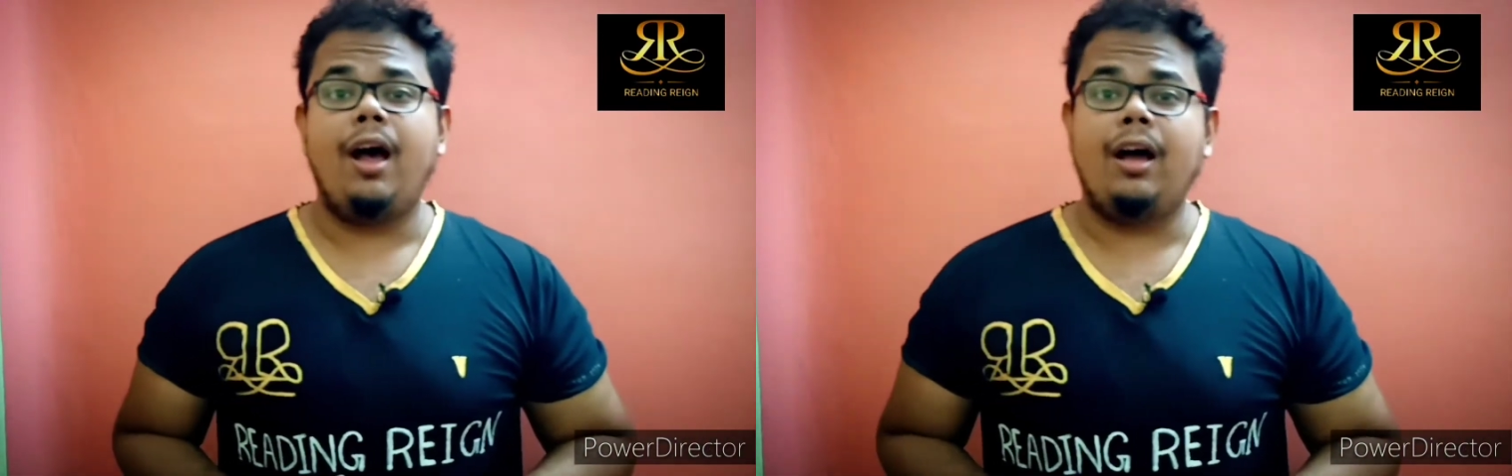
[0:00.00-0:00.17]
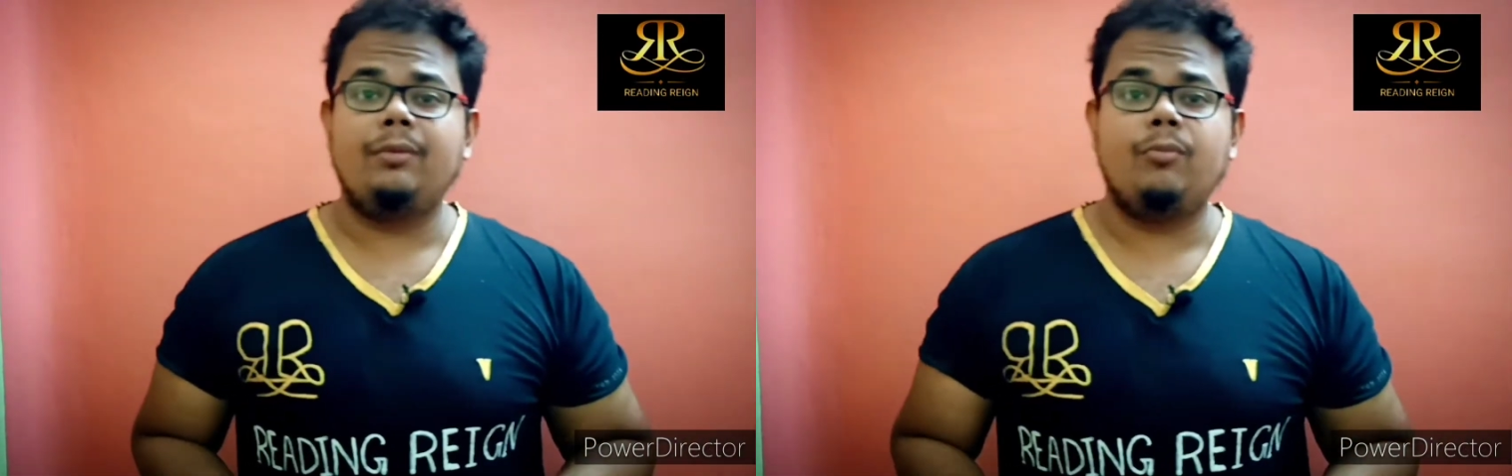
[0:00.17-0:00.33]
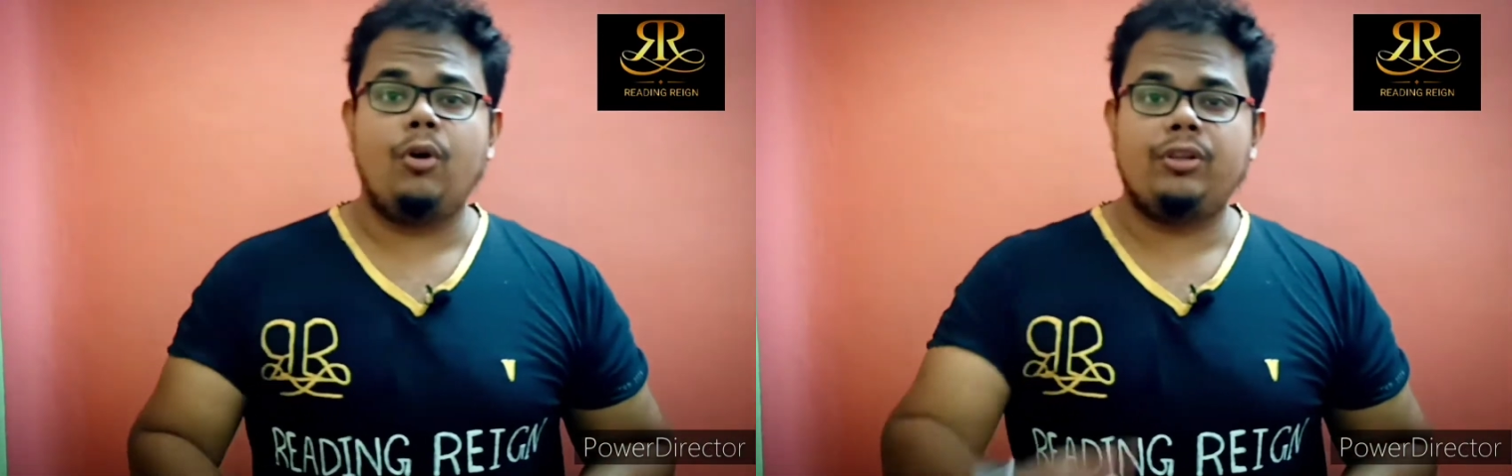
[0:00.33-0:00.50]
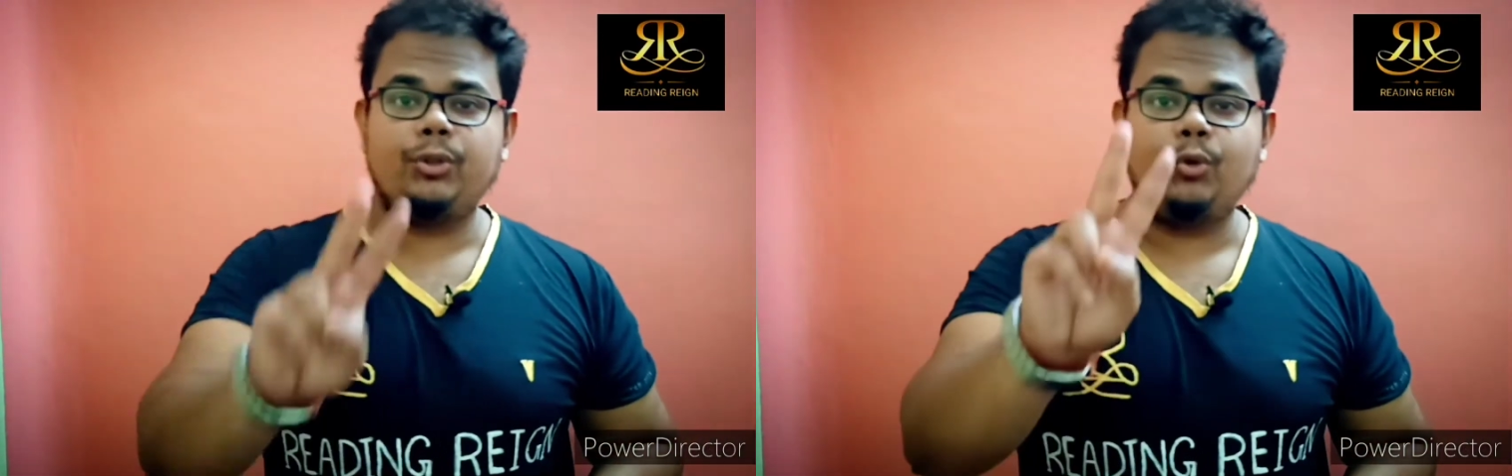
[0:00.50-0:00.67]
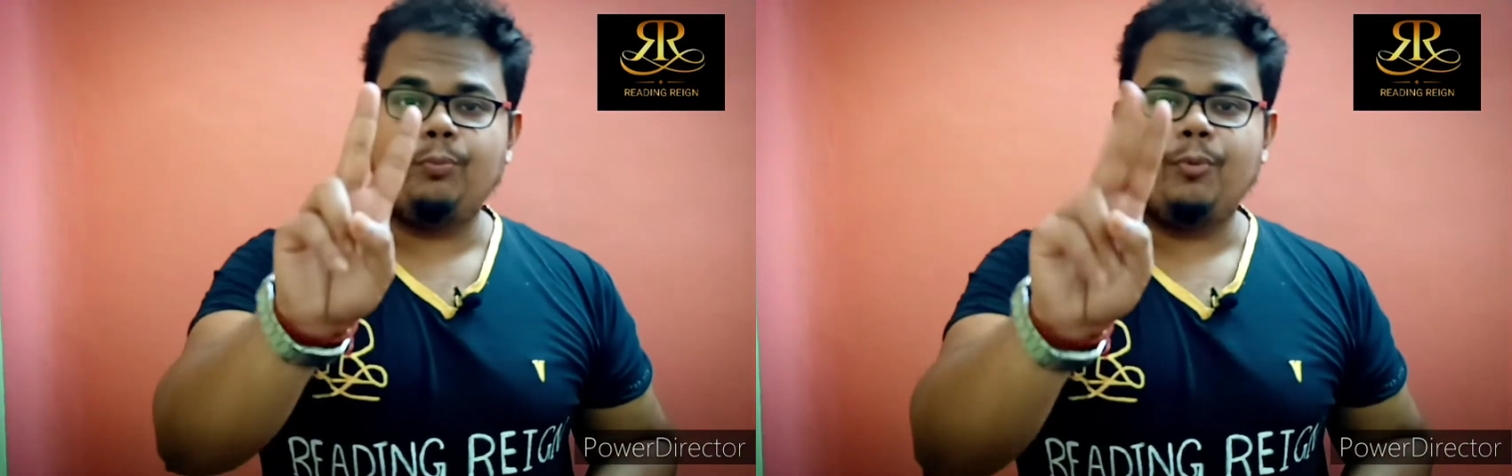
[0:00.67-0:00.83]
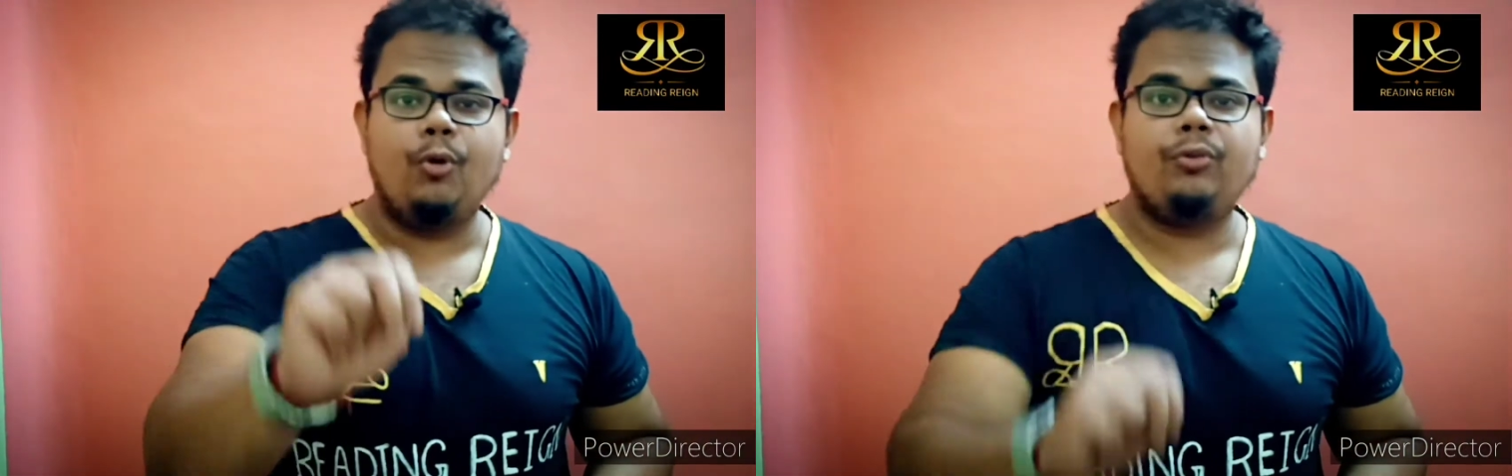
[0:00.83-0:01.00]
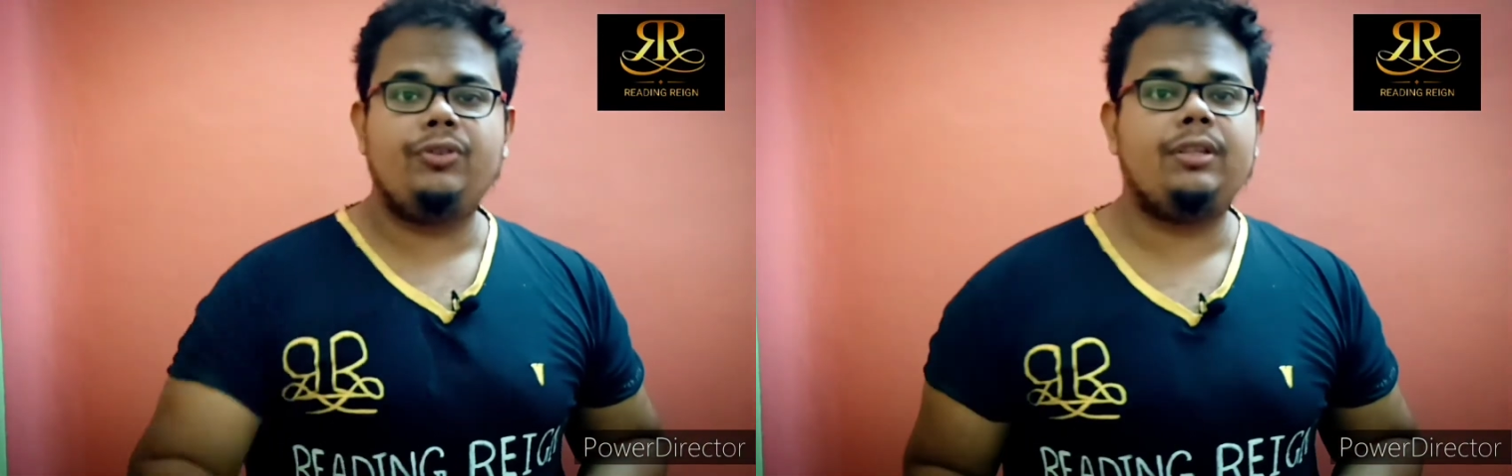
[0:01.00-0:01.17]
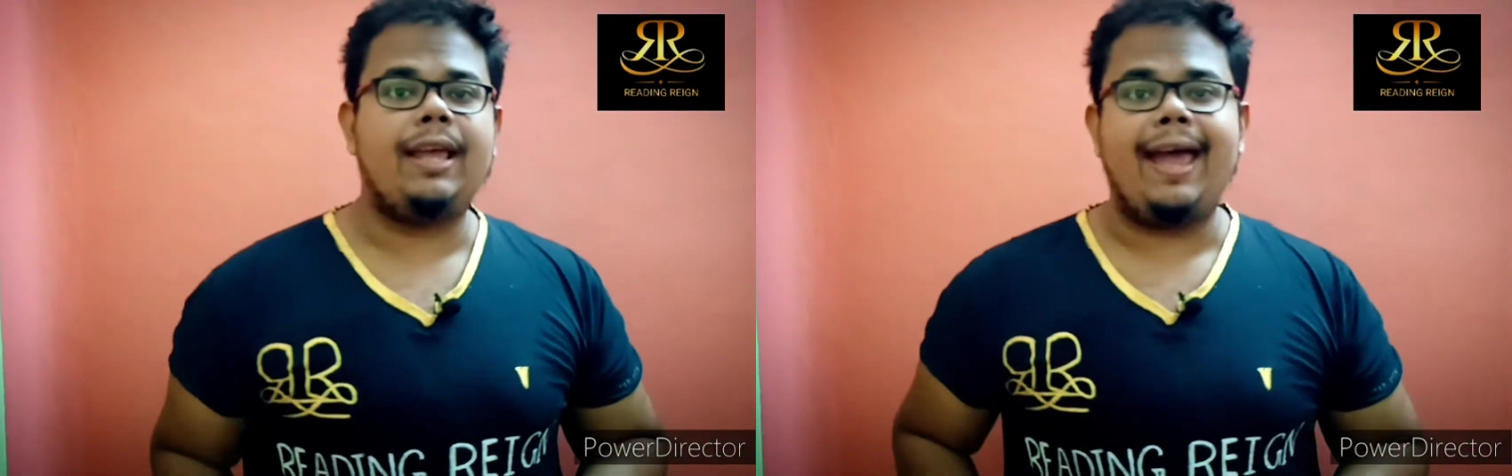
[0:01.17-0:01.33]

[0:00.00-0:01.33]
unbox two books